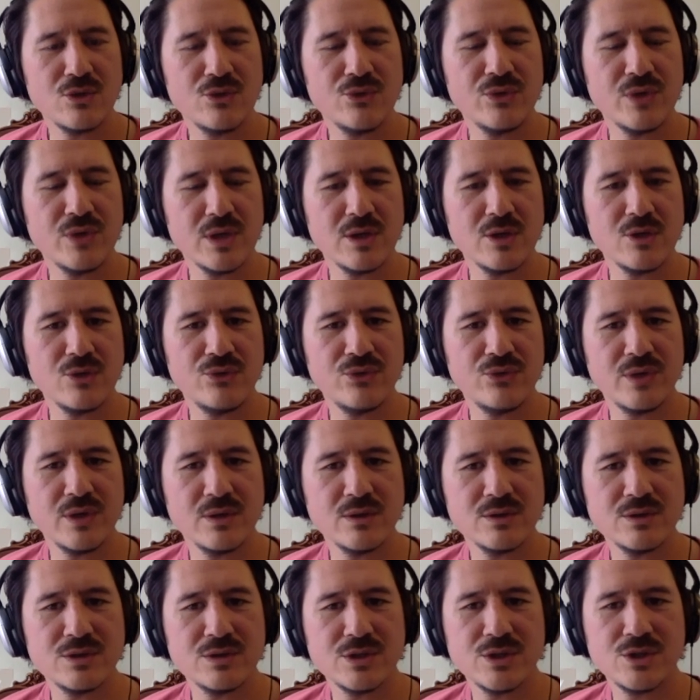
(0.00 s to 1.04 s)
feel, you
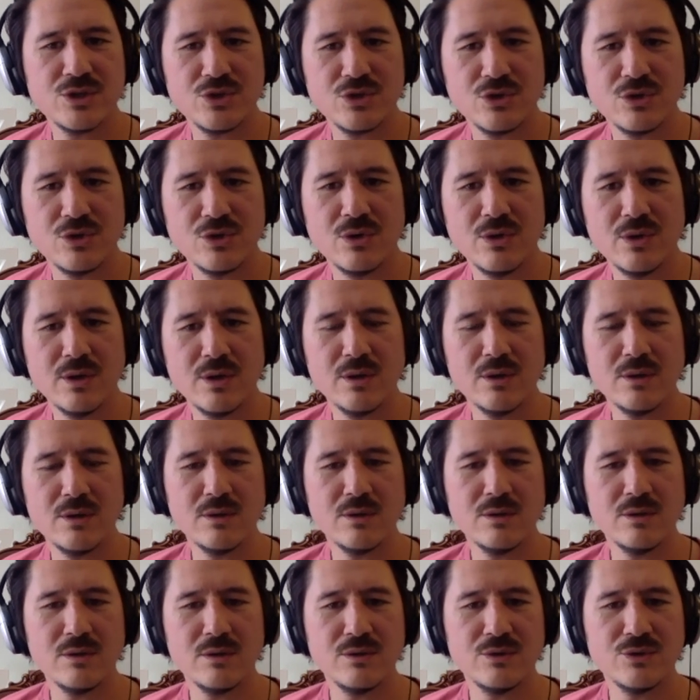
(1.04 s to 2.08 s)
feel secure and
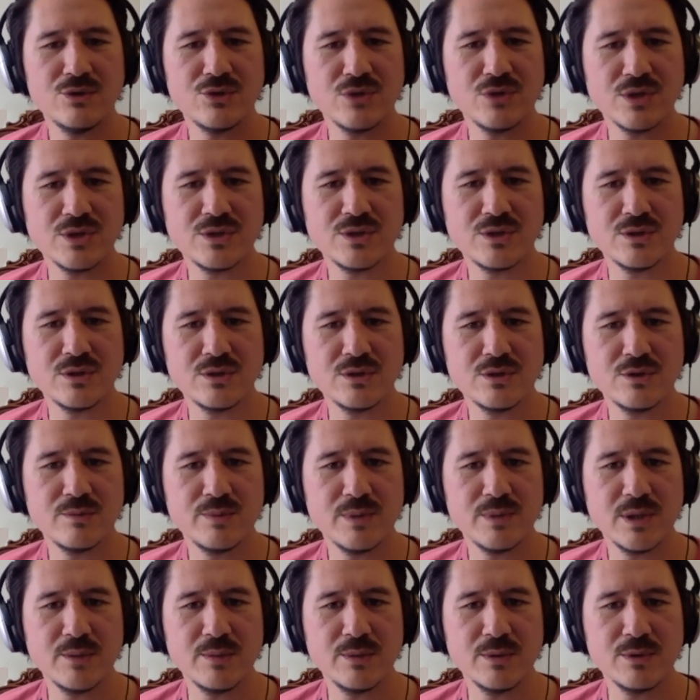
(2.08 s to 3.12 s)
you, you trust her to
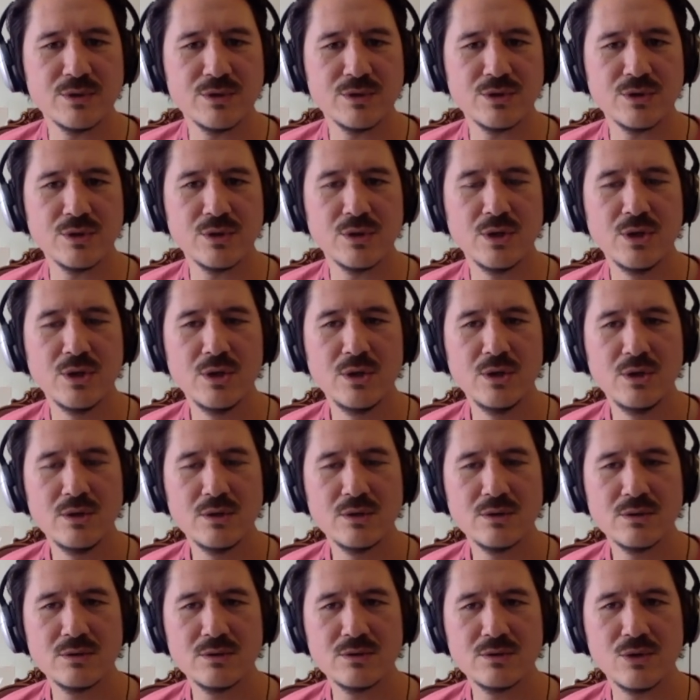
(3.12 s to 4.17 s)
be able to
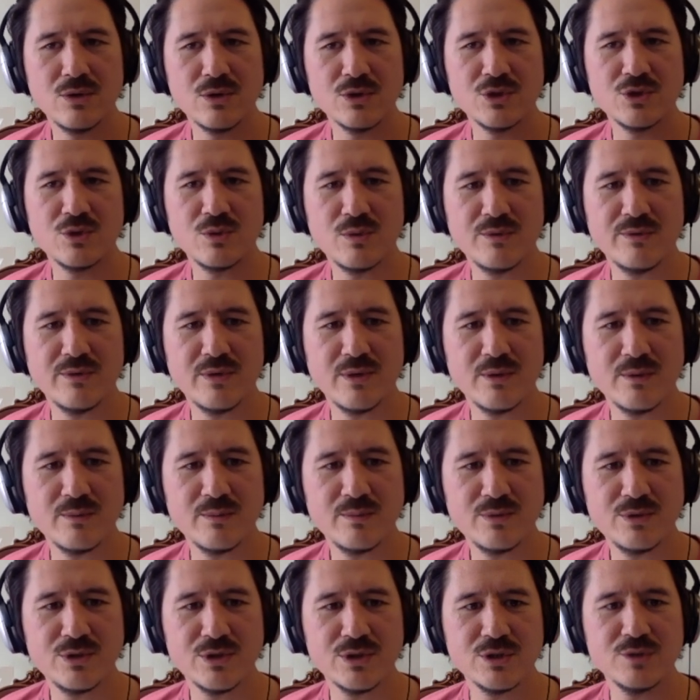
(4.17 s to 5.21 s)
talk to her
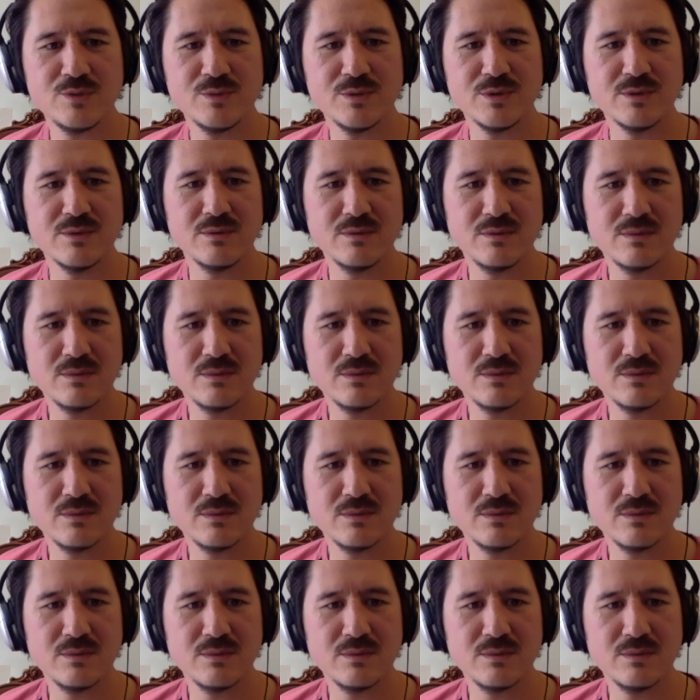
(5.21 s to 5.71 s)
without judgment.